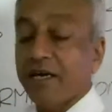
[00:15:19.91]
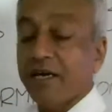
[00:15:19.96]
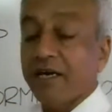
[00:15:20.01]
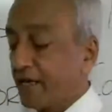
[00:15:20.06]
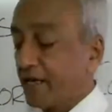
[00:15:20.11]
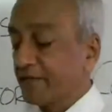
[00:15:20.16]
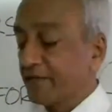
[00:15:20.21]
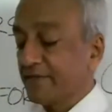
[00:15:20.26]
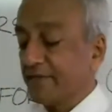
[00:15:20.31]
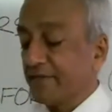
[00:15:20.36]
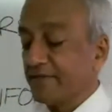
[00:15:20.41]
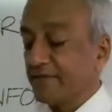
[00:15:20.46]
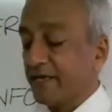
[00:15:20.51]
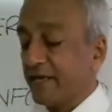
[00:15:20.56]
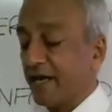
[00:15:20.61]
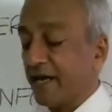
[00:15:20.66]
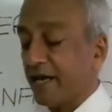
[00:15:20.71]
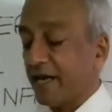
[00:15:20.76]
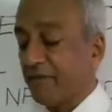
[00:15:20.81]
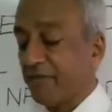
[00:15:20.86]
It says that
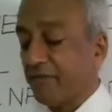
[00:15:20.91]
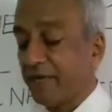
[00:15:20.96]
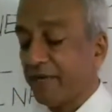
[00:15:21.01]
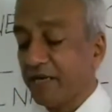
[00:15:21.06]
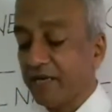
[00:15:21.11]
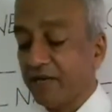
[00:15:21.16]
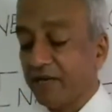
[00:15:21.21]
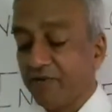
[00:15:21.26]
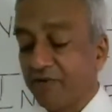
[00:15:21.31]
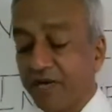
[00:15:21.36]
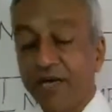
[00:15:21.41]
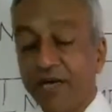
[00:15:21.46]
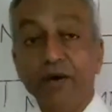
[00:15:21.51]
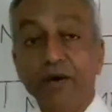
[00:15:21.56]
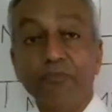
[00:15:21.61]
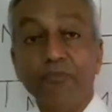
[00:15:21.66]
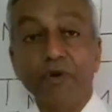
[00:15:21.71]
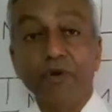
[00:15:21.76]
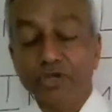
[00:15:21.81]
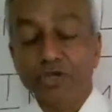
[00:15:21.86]
I have been given an
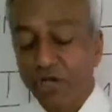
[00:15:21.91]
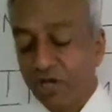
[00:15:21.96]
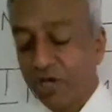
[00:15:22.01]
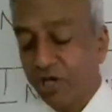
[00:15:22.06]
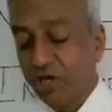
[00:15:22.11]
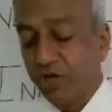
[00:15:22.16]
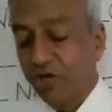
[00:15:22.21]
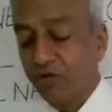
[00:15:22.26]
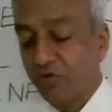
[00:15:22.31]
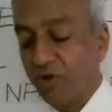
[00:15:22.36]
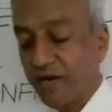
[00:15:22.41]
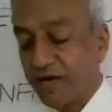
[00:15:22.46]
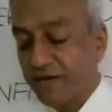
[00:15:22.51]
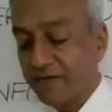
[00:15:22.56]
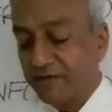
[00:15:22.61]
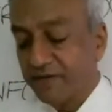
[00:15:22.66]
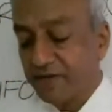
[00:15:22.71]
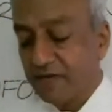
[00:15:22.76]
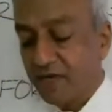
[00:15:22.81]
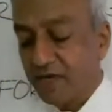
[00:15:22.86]
opportunity to
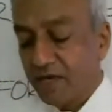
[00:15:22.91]
ask